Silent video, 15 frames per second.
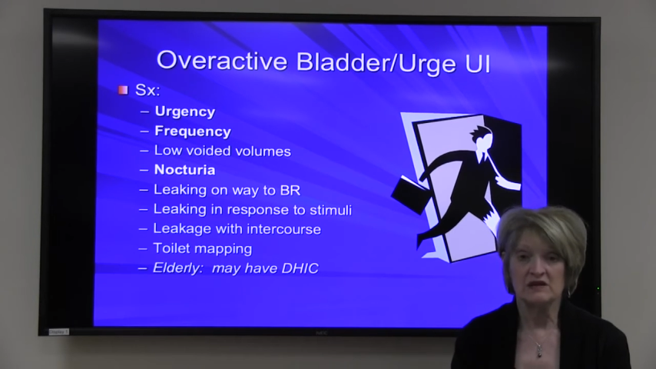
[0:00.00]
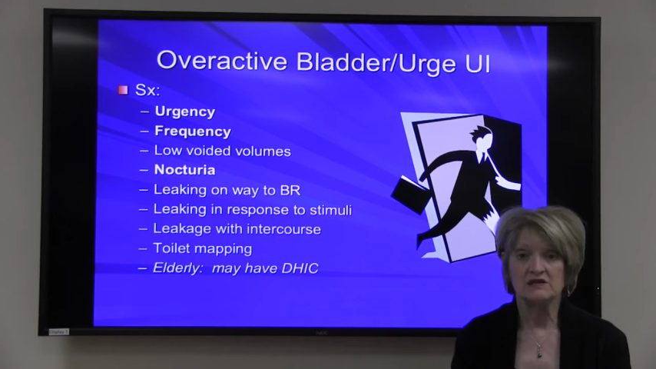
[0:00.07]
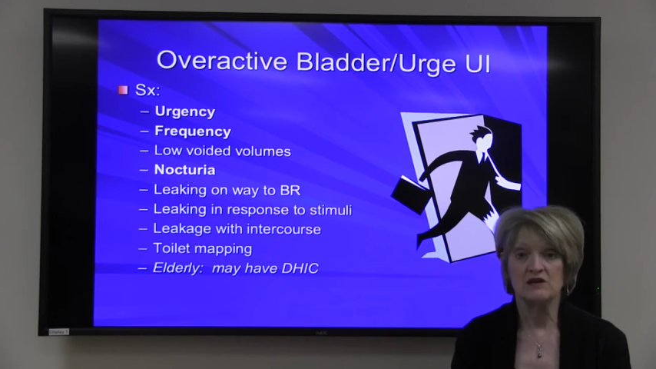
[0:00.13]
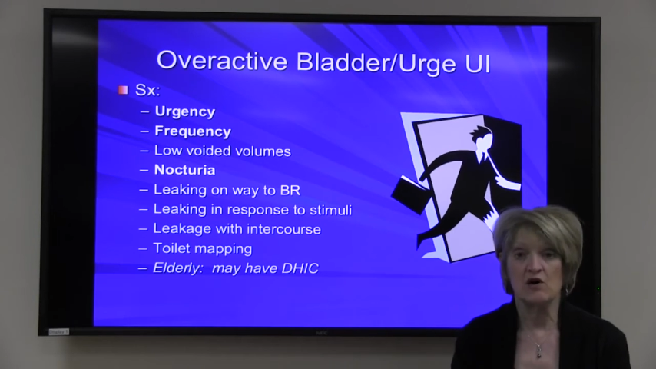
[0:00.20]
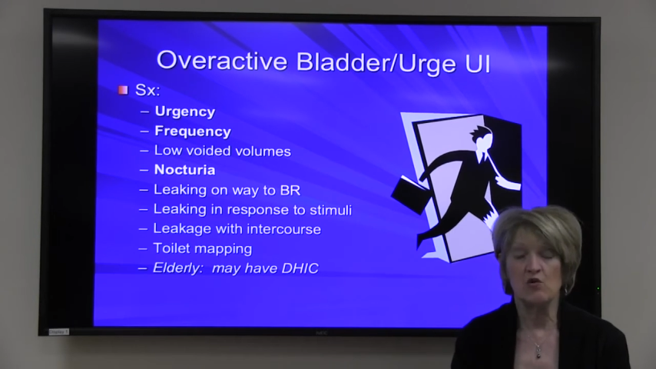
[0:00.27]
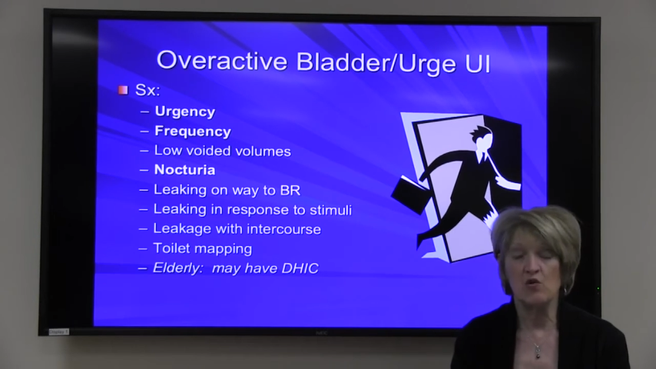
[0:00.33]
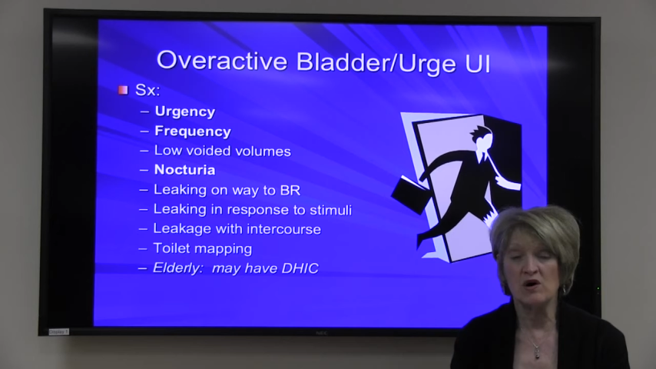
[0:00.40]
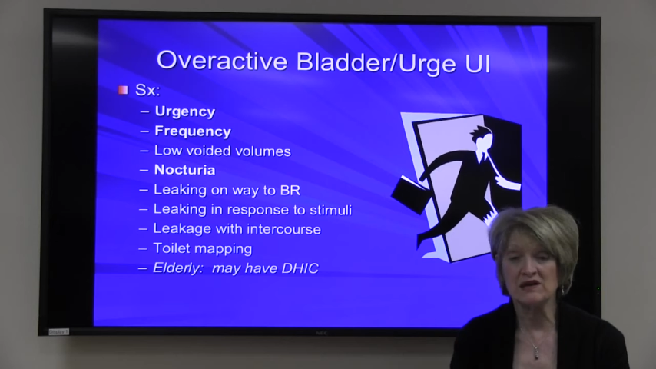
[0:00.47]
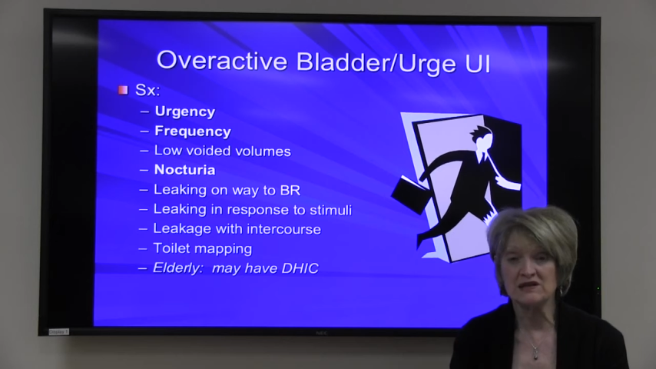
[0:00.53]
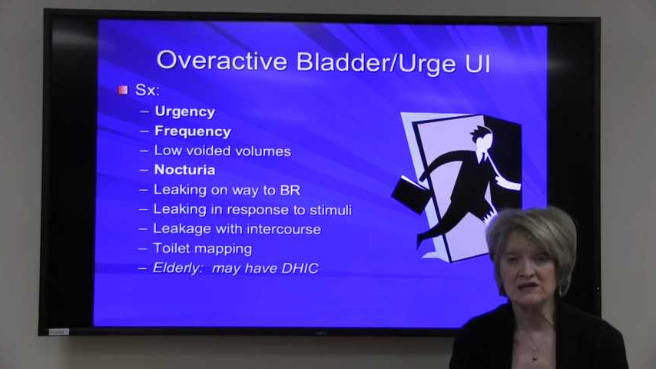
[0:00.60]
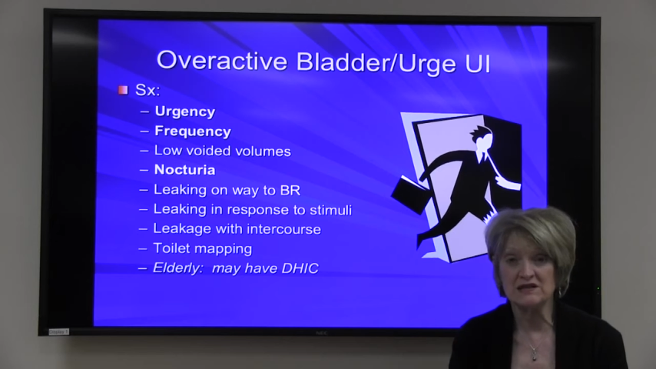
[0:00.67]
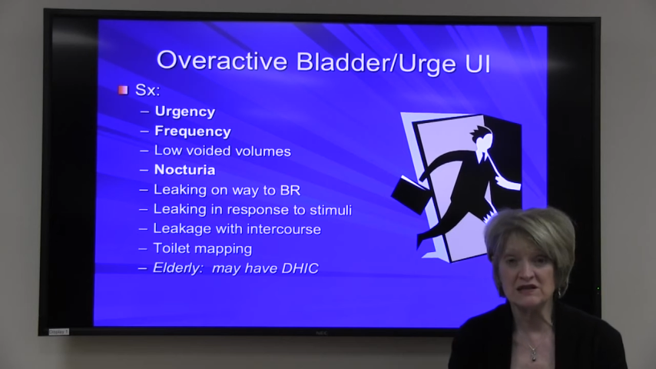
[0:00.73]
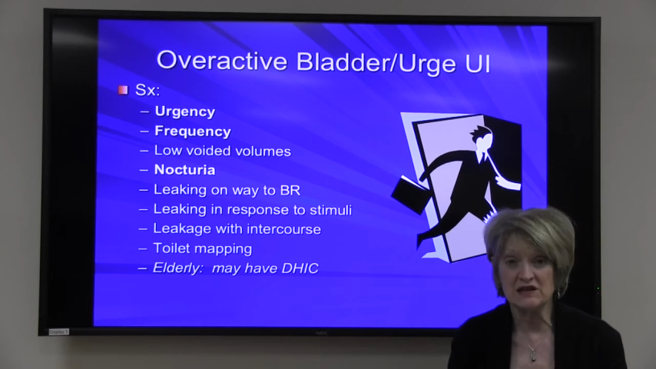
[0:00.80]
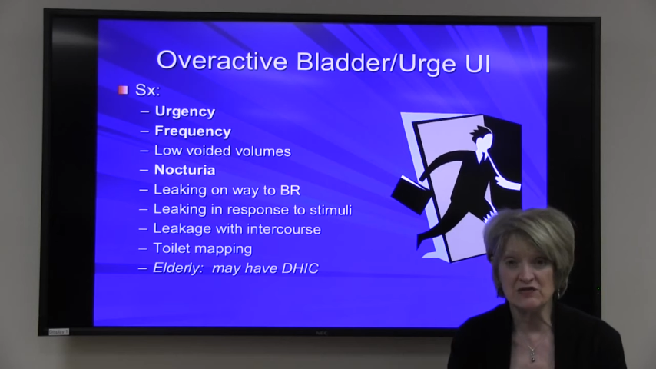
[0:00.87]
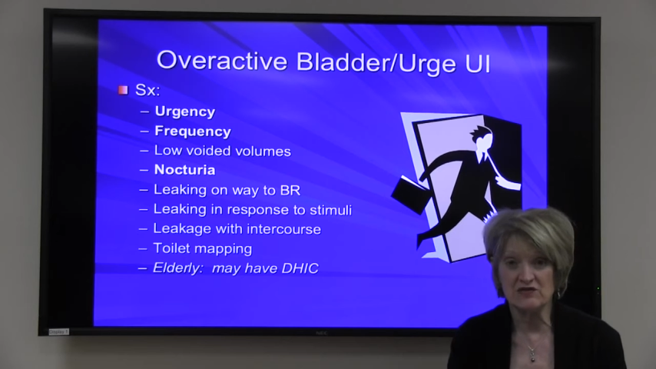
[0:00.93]
So
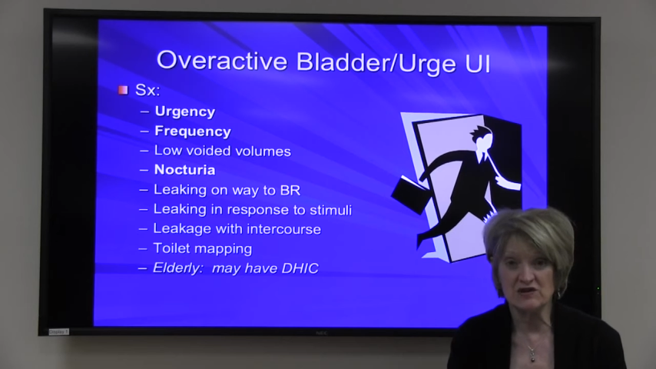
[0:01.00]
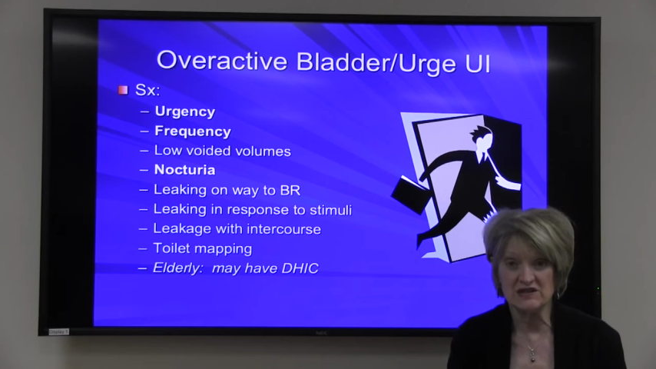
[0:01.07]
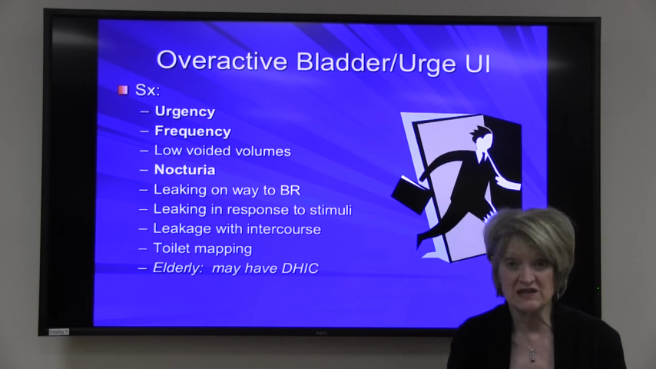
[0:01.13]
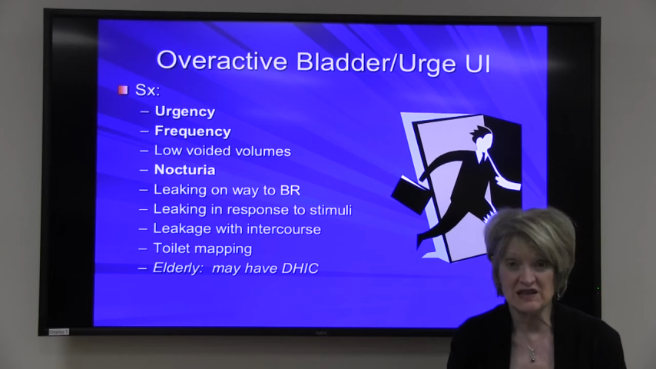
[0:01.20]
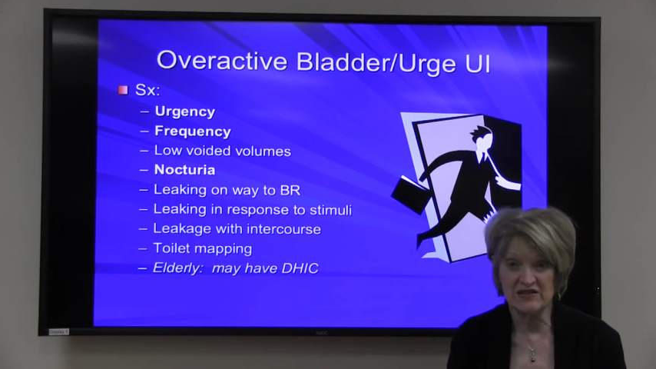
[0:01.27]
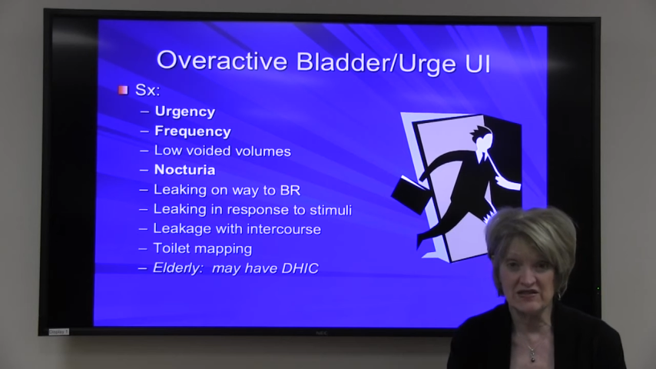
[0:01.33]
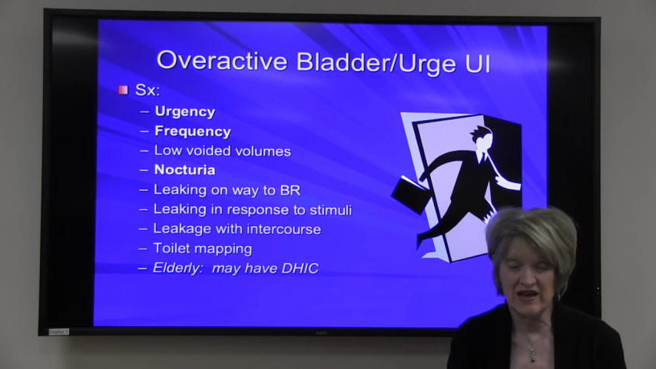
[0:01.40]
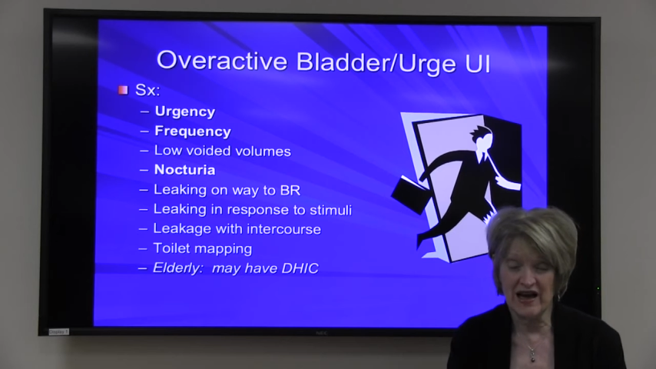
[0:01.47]
what's the difference in